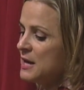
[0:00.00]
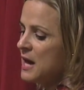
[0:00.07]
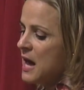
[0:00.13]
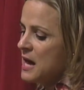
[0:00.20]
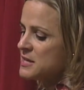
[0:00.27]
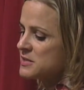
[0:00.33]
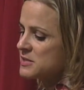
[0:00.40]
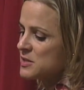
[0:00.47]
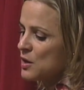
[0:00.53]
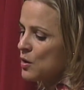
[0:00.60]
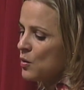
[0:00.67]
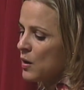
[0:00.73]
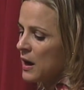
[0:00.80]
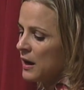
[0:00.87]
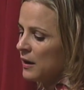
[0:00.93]
And
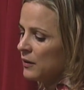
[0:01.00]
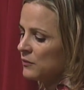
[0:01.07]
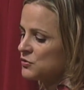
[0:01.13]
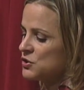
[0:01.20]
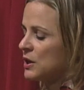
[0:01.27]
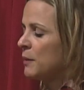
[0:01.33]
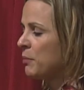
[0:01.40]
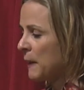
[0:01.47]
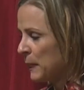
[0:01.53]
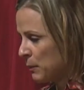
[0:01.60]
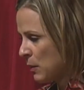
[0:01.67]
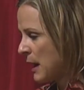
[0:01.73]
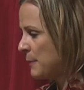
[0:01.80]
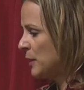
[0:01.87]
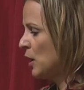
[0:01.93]
so I brought the
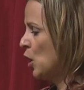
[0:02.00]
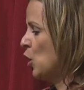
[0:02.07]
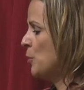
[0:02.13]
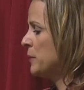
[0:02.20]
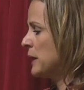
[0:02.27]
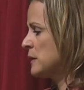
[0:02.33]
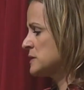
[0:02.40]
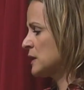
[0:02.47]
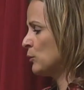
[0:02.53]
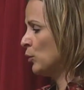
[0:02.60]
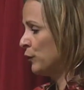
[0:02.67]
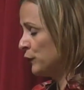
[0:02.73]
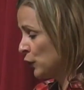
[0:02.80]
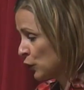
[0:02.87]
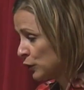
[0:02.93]
rabbit home, and I was like, well,
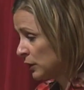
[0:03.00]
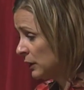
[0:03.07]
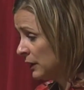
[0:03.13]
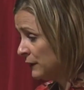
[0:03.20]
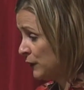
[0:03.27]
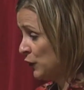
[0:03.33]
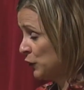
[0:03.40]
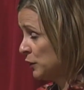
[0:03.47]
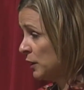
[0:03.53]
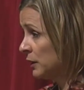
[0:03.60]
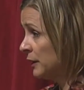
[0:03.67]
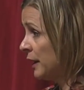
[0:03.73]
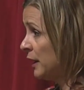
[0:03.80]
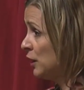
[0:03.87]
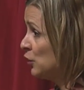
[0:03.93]
if you're going to live here, young
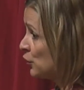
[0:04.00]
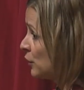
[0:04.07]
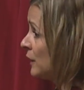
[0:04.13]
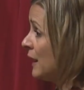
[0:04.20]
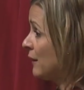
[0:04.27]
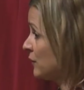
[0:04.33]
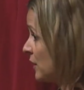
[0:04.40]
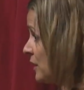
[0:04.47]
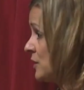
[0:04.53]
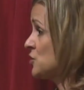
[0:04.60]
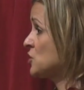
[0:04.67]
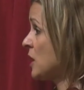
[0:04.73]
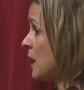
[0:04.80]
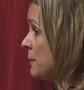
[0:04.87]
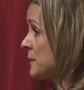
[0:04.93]
lady, you're going to have to get a
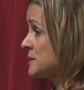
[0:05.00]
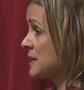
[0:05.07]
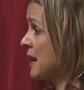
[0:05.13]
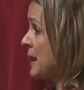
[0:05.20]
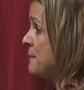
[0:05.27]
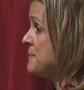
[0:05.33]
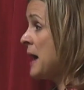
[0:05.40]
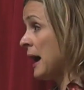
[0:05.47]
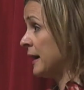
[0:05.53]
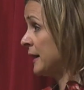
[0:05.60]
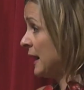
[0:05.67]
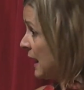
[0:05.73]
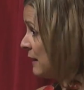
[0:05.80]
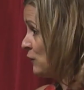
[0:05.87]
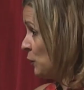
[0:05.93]
job, because I am not
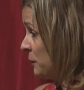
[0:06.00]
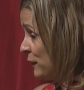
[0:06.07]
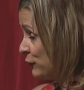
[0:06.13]
going to have you be a